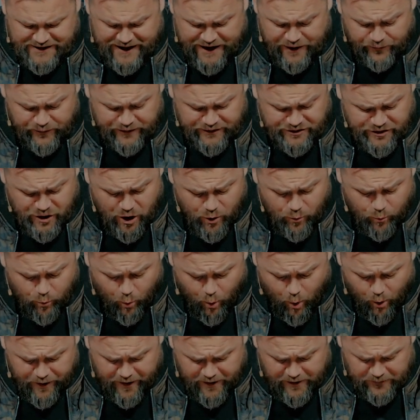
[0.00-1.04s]
There is no
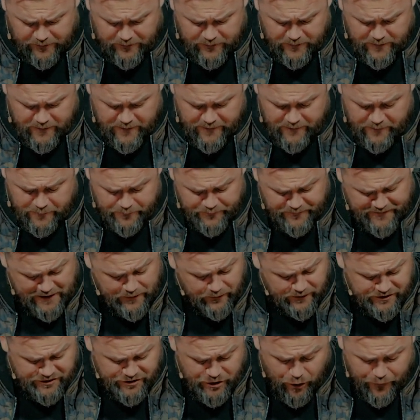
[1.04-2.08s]
water,
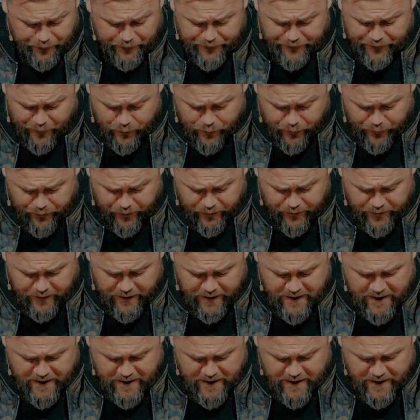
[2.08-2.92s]
there is no food,